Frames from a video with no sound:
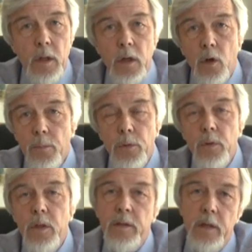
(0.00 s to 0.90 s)
a
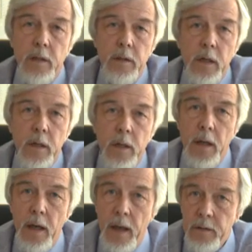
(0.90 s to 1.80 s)
computer center
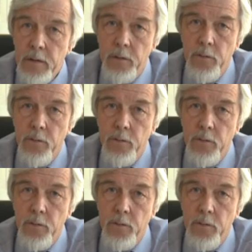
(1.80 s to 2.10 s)
at